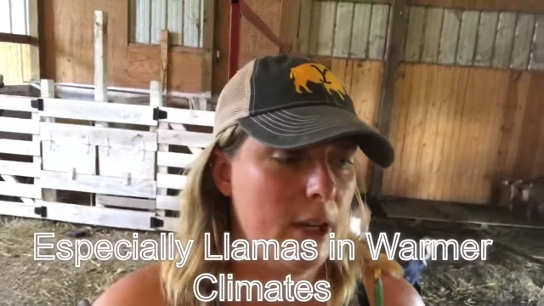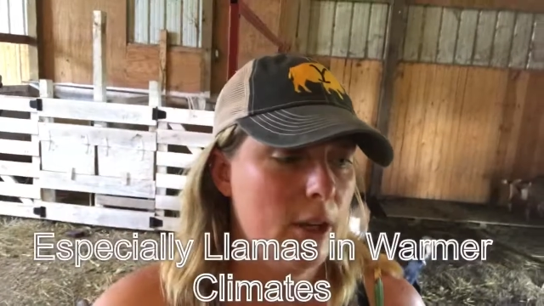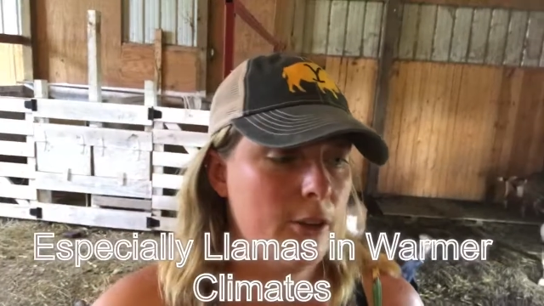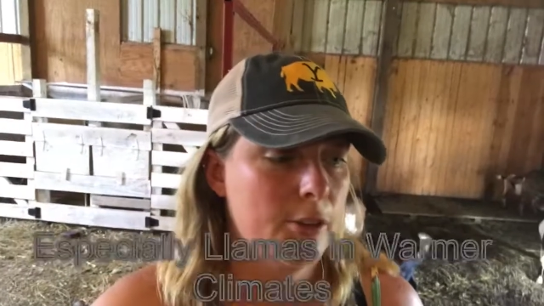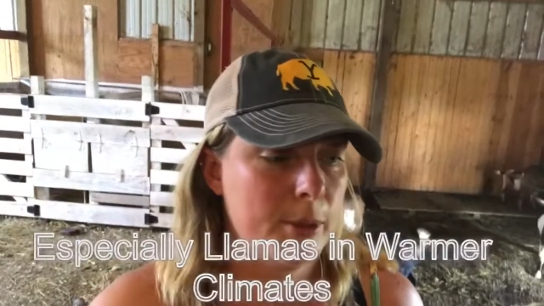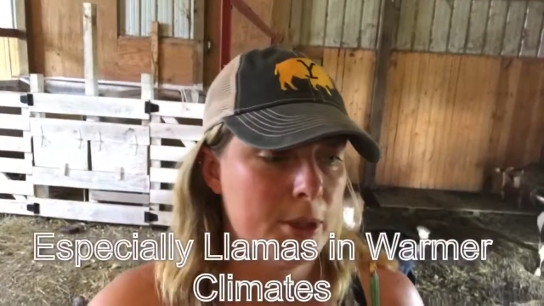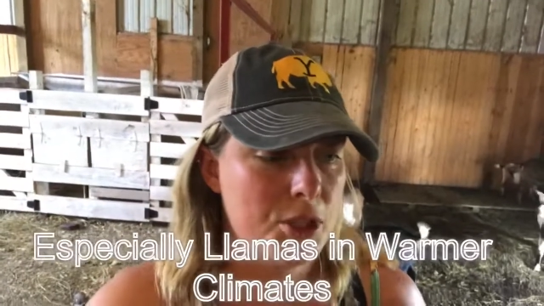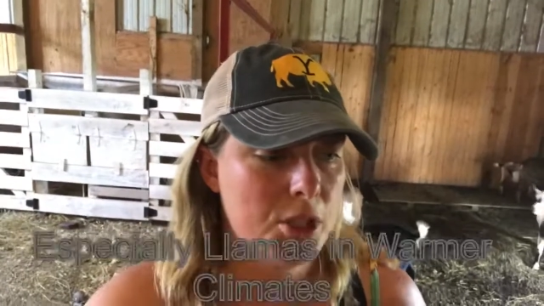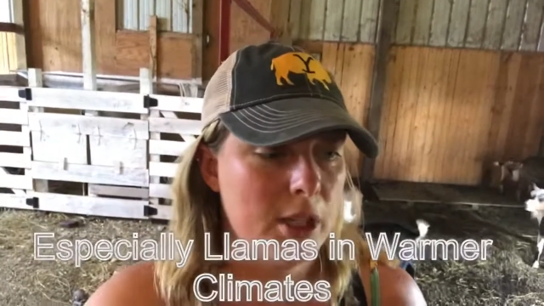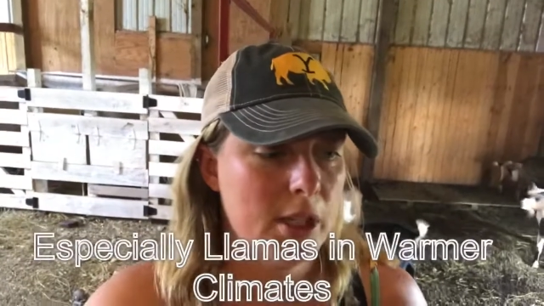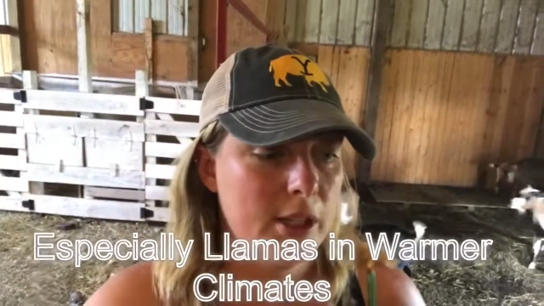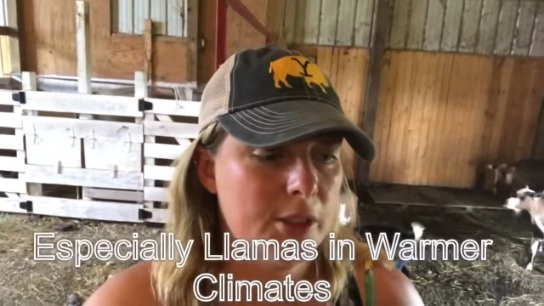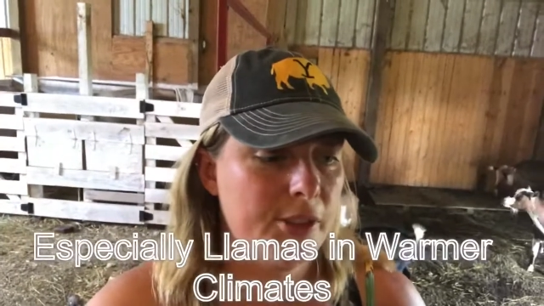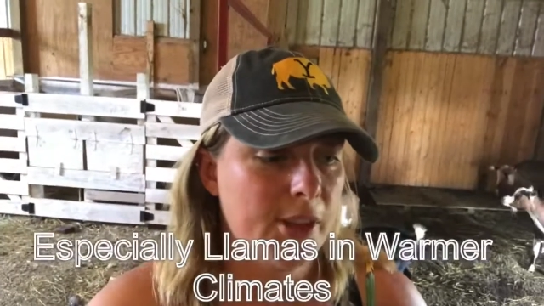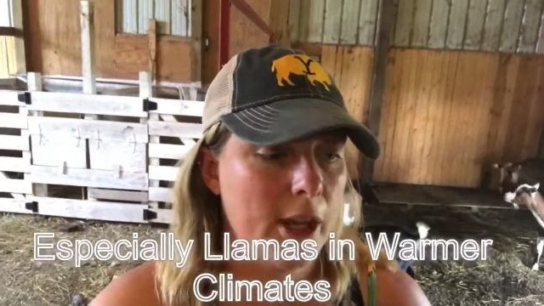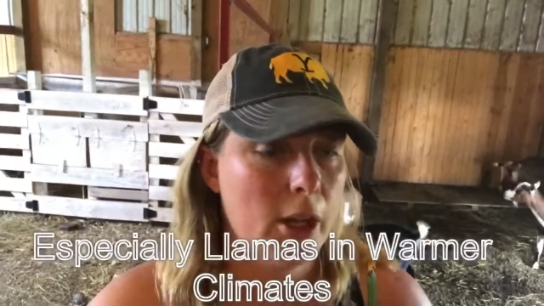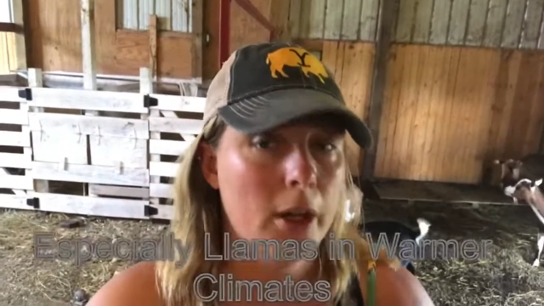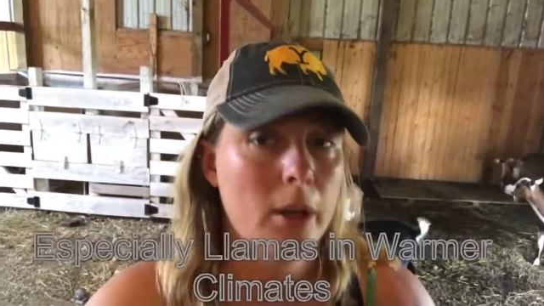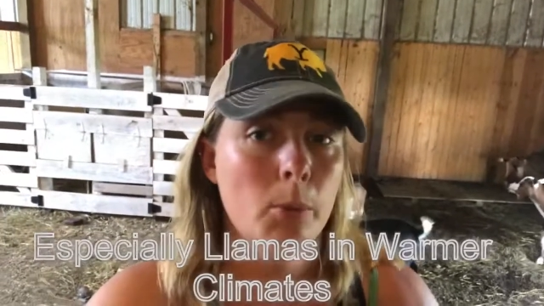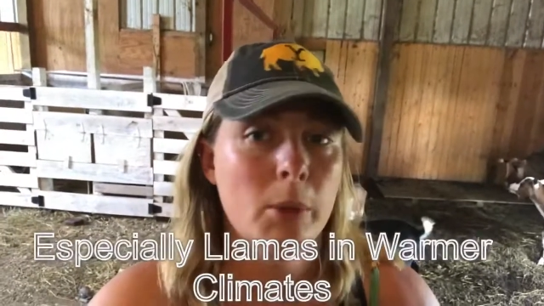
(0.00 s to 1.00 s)
especially in this
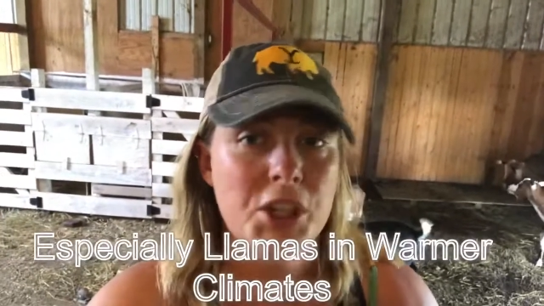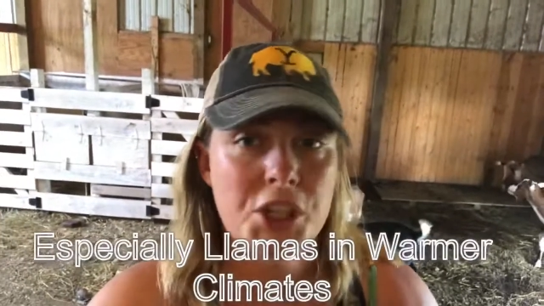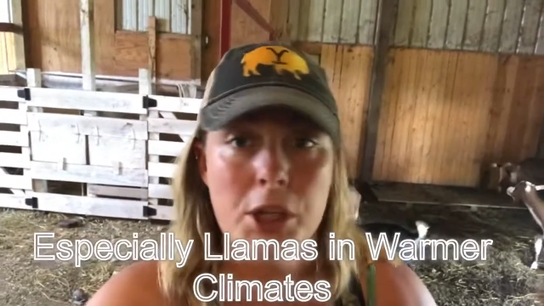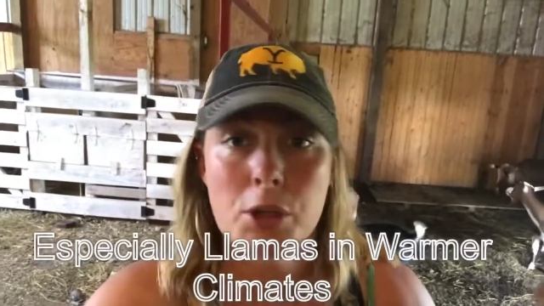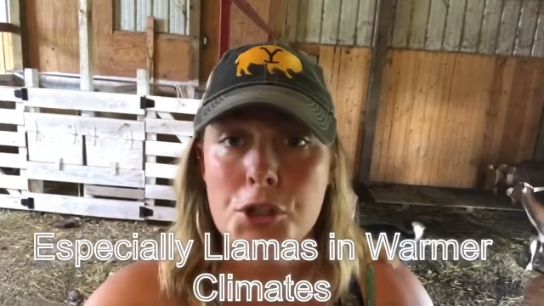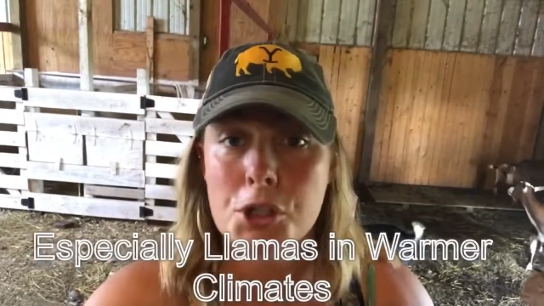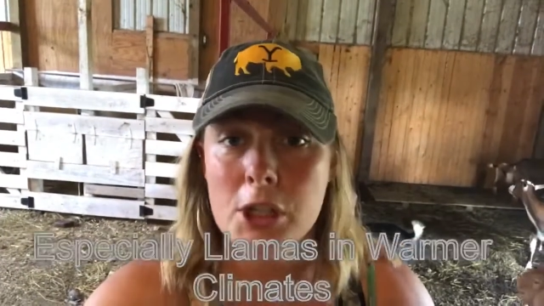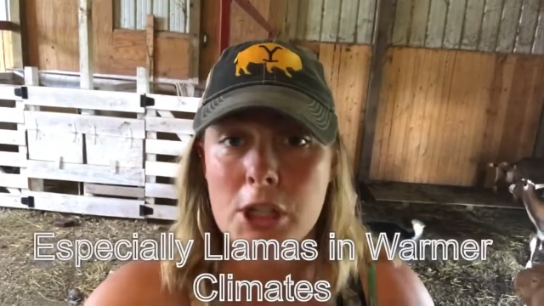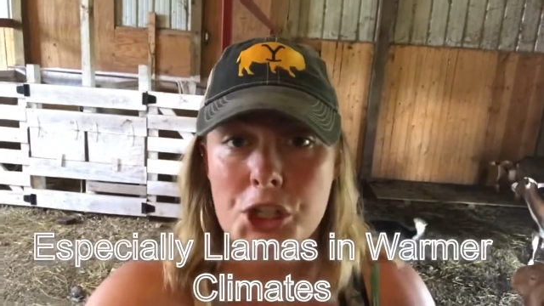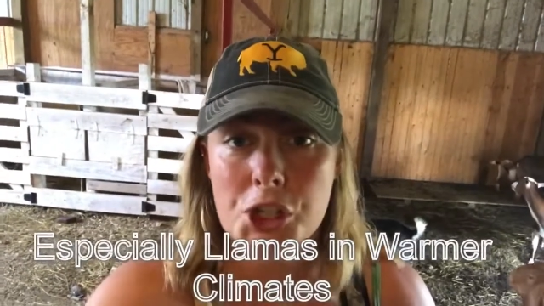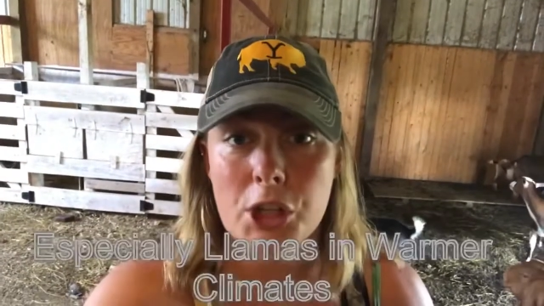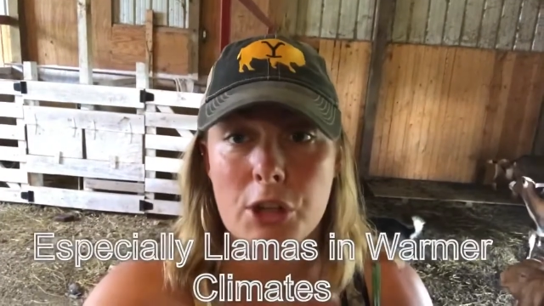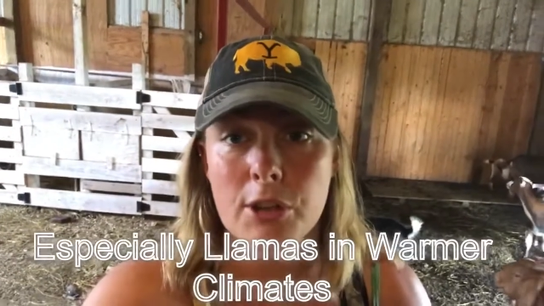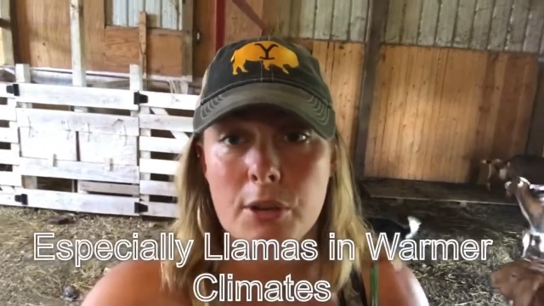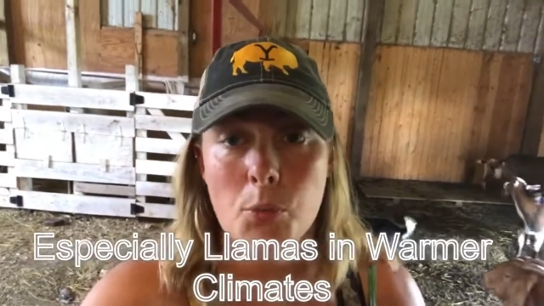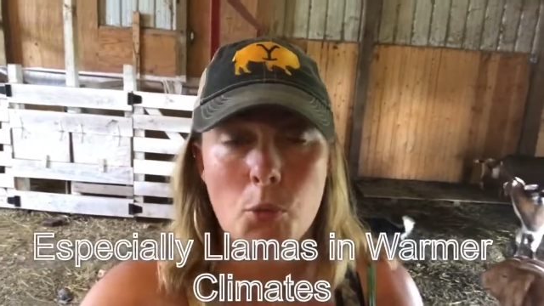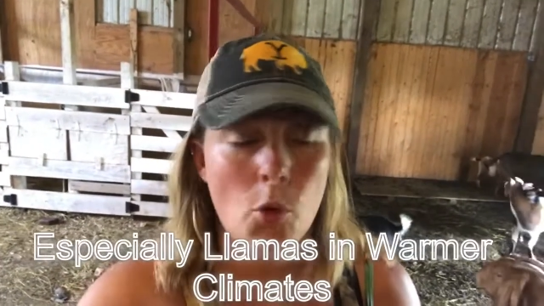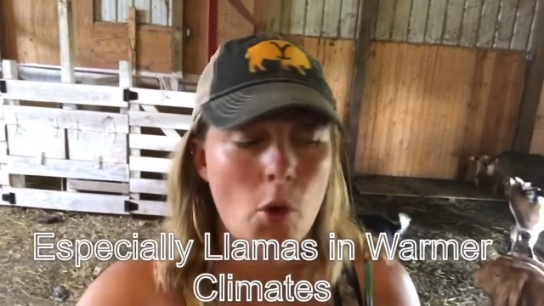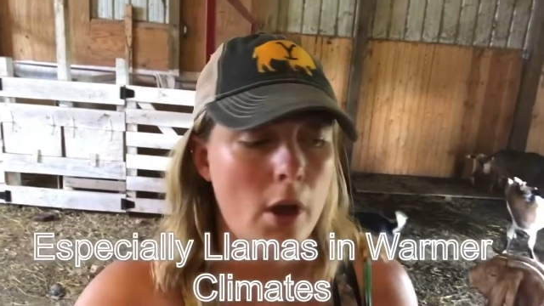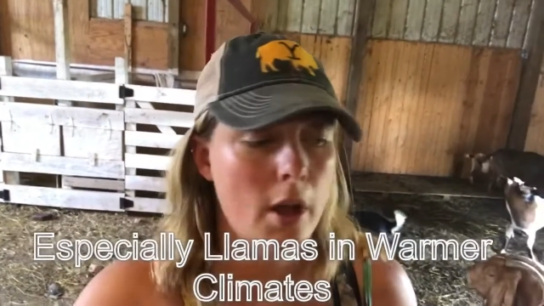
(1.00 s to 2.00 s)
area, we usually shear
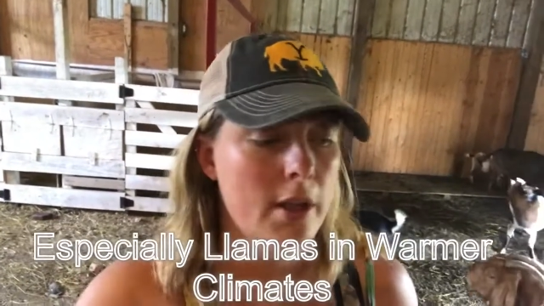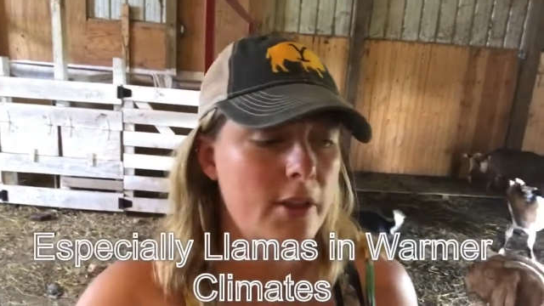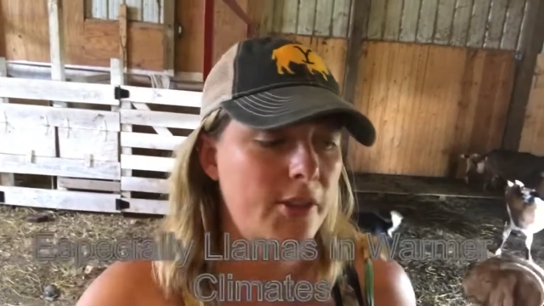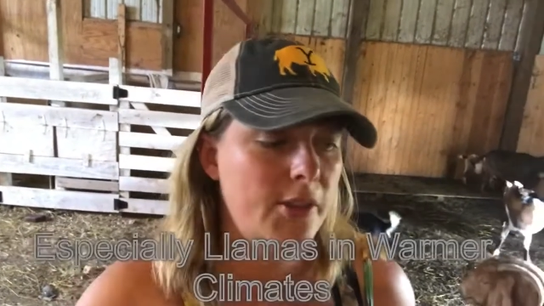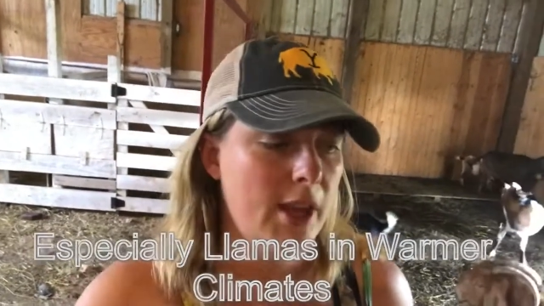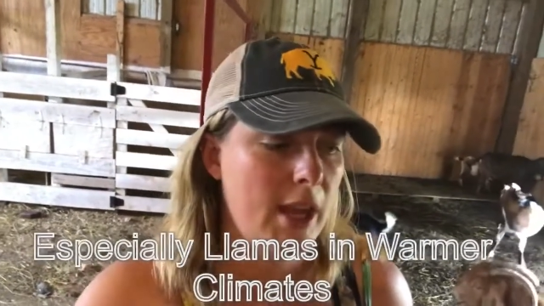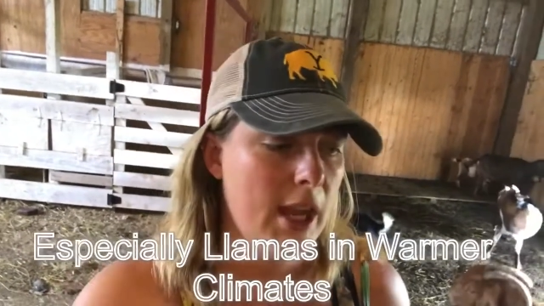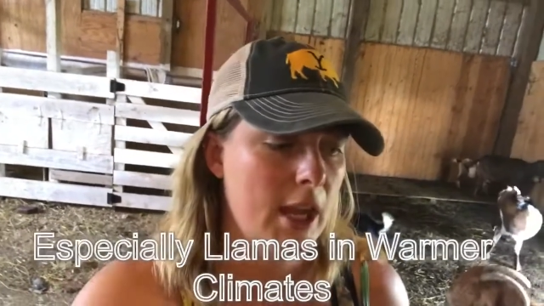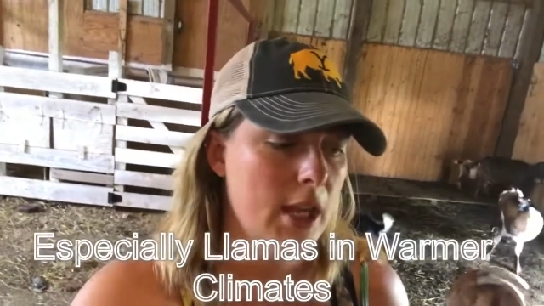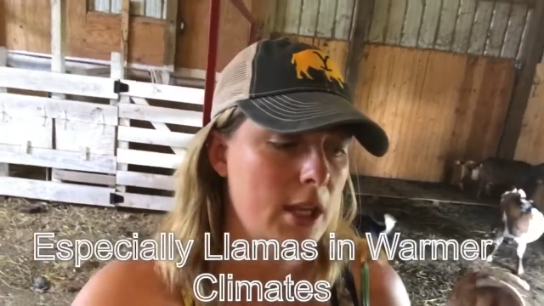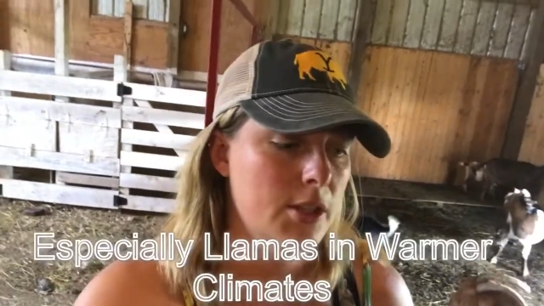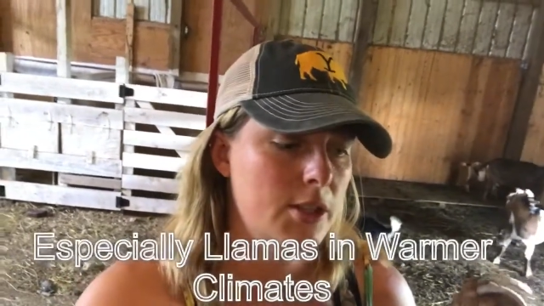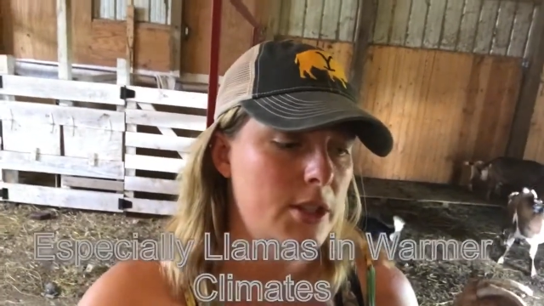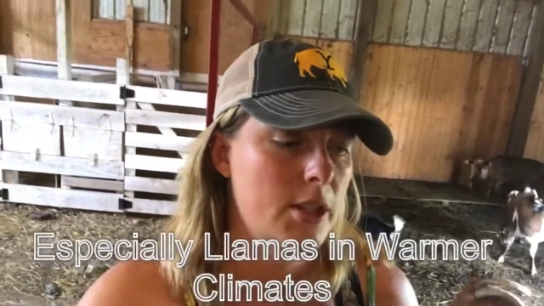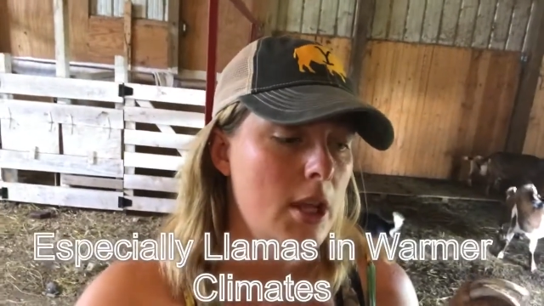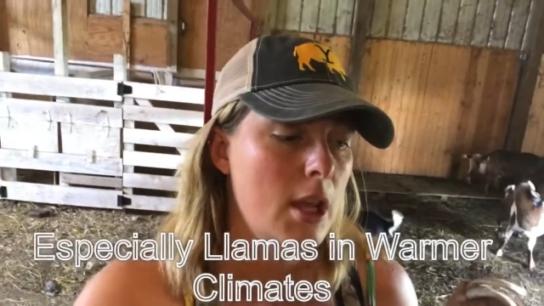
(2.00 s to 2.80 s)
them once, and